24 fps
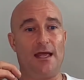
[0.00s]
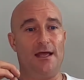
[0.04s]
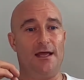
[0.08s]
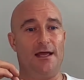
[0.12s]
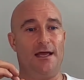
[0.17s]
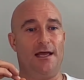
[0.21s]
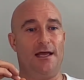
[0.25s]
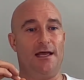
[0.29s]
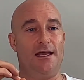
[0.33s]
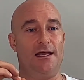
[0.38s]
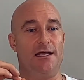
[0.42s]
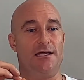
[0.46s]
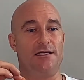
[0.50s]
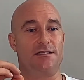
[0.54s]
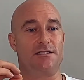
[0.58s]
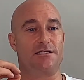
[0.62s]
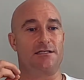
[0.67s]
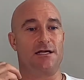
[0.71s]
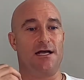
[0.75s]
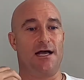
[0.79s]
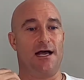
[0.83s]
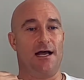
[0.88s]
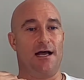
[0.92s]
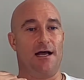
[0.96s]

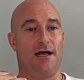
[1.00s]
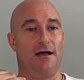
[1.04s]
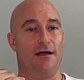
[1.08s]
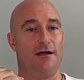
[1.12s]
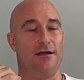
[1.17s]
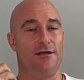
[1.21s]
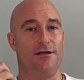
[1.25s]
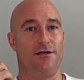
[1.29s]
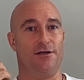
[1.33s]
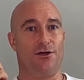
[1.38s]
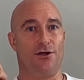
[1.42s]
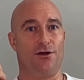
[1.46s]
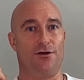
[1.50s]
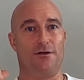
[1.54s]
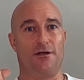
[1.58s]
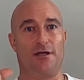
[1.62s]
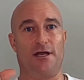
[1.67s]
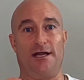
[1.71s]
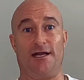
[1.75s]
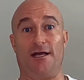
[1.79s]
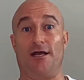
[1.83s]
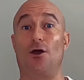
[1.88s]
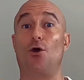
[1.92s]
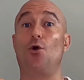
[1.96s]
is
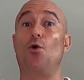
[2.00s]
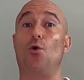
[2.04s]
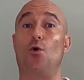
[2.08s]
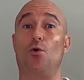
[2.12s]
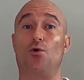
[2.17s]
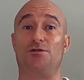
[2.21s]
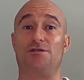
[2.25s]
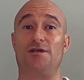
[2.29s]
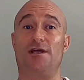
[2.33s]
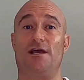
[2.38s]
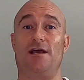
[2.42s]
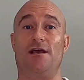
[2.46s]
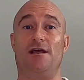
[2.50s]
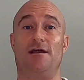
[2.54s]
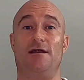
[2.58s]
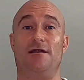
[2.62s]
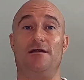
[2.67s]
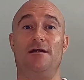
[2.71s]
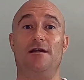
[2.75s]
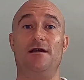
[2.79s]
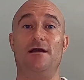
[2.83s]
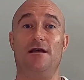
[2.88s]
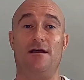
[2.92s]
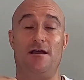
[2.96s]
getting caught
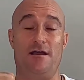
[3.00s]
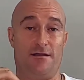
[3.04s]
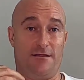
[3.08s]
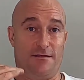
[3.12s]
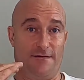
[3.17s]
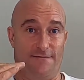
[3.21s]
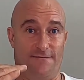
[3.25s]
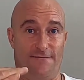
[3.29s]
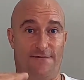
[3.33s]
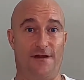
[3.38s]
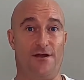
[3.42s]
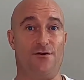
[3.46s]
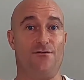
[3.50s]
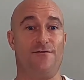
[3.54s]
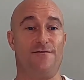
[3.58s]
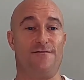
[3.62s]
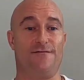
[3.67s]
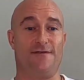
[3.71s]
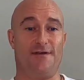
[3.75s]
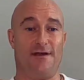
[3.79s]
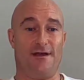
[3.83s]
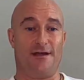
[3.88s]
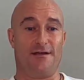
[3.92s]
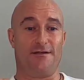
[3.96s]
in the fear of
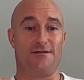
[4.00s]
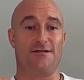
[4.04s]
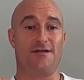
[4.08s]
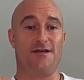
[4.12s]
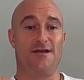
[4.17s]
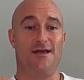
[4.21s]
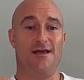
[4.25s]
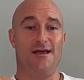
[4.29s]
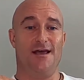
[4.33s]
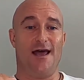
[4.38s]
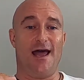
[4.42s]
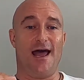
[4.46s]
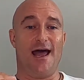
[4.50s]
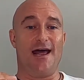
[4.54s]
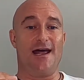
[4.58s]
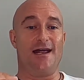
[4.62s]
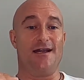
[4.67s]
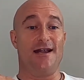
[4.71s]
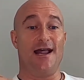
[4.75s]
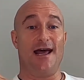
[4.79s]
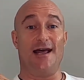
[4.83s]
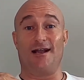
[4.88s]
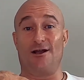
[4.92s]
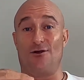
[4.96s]
things,
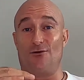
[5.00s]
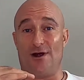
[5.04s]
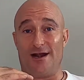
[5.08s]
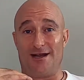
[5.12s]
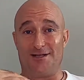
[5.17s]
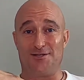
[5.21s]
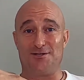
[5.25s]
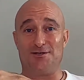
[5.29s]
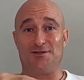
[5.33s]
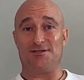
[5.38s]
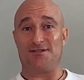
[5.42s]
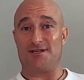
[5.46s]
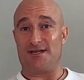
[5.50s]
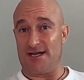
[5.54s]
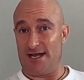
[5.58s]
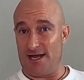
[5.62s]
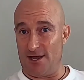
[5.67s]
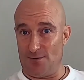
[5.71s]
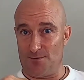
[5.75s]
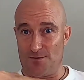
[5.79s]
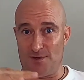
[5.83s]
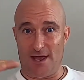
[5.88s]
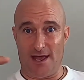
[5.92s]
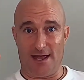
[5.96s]
and gratitude's going to
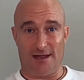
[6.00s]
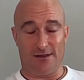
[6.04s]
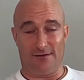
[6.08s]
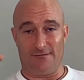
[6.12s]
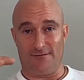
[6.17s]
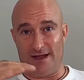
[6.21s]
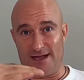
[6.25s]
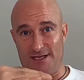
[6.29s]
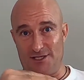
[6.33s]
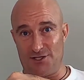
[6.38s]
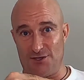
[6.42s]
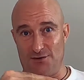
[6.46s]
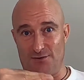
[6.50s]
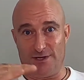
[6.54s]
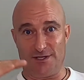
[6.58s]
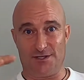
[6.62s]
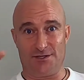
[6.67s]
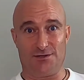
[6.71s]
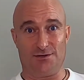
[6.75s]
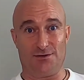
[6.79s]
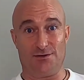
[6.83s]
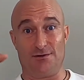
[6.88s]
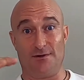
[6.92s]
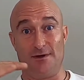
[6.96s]
help elevate you
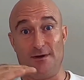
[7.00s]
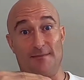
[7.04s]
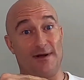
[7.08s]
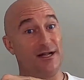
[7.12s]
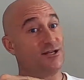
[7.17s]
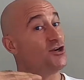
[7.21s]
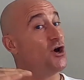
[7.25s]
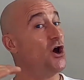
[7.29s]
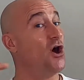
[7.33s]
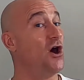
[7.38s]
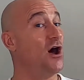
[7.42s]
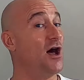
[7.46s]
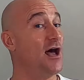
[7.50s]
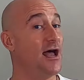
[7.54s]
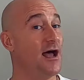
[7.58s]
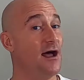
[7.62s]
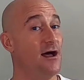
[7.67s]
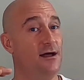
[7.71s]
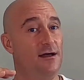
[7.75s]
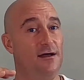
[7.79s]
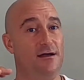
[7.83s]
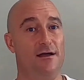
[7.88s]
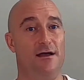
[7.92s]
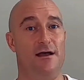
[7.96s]
into a much higher
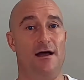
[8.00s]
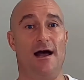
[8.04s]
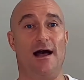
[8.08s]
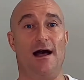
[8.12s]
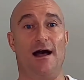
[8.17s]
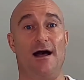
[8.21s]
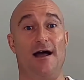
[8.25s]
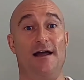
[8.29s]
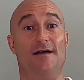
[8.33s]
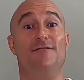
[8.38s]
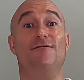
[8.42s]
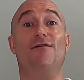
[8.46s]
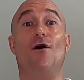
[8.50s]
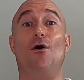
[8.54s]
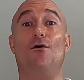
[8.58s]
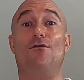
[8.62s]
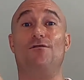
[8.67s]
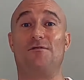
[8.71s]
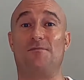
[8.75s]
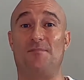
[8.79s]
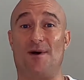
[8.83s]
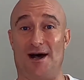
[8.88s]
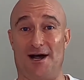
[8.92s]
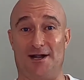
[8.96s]

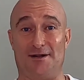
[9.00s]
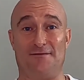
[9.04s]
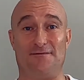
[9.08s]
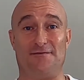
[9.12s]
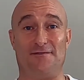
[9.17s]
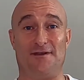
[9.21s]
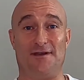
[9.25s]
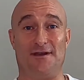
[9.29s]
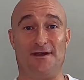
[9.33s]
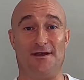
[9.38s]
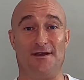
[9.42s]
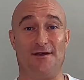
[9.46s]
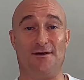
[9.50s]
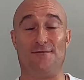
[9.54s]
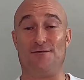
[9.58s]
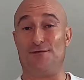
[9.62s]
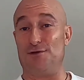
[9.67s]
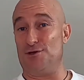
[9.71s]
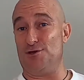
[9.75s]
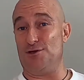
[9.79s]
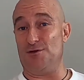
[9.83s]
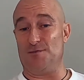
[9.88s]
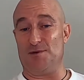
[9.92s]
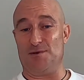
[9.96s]
evolved part of
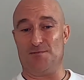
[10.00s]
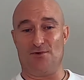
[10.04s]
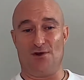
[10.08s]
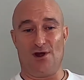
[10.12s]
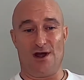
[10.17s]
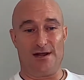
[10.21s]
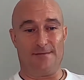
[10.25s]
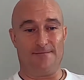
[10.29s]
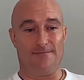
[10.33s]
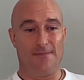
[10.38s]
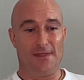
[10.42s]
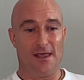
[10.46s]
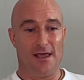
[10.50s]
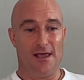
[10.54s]
the human brain.